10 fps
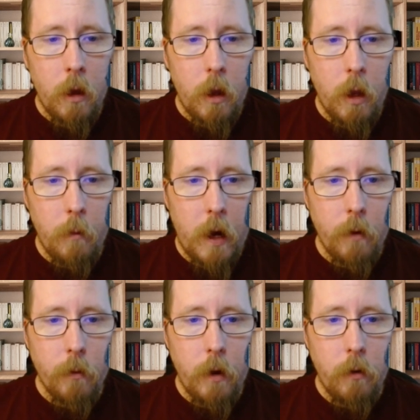In my
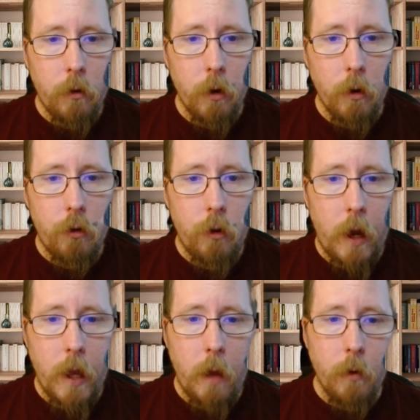research,
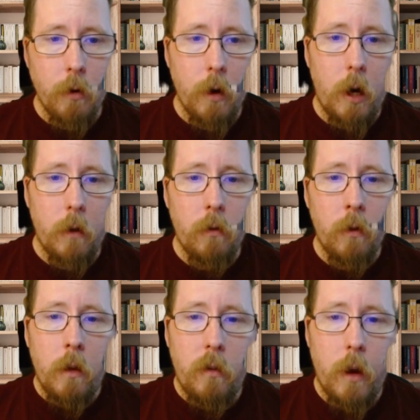I came across
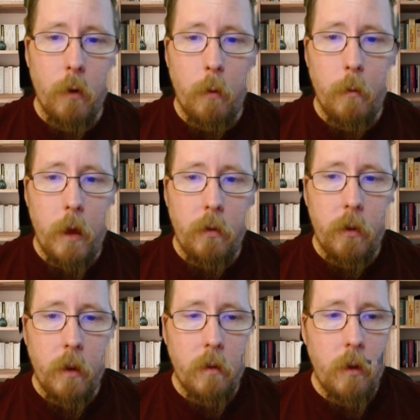several myths
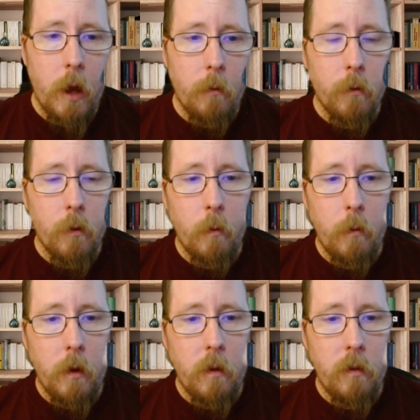that stemmed from
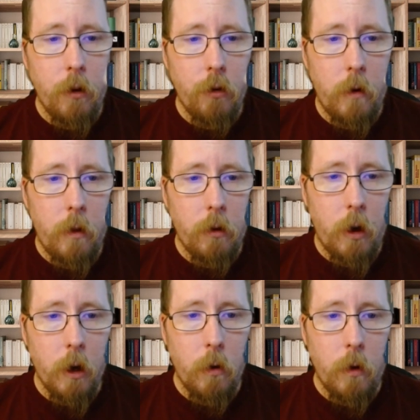the decision of the
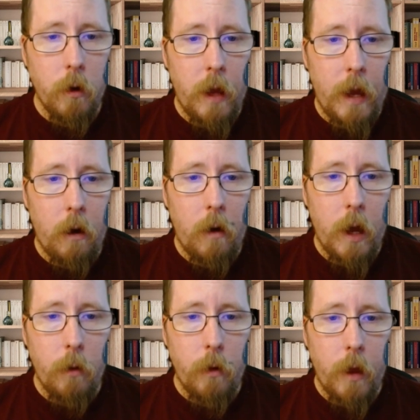Tonkawa to
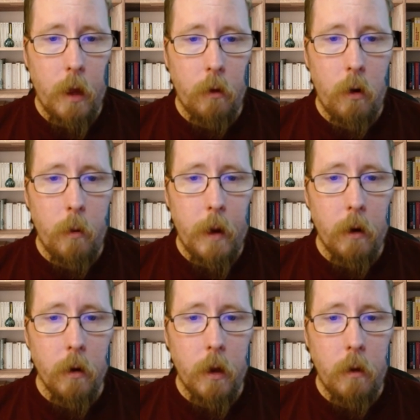ally with
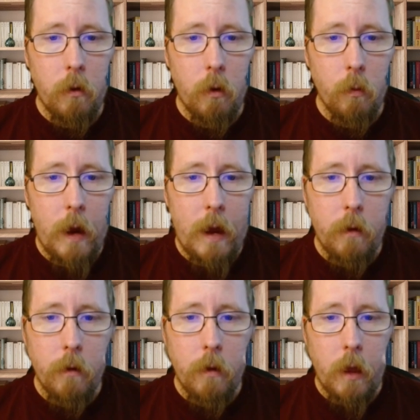Anglo-Americans
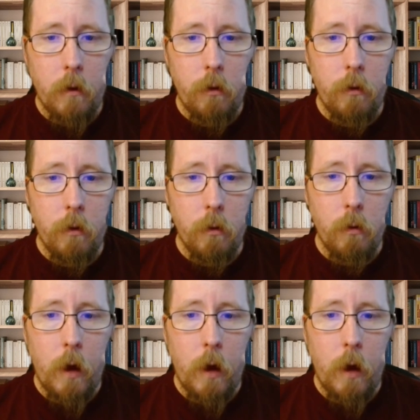rather than to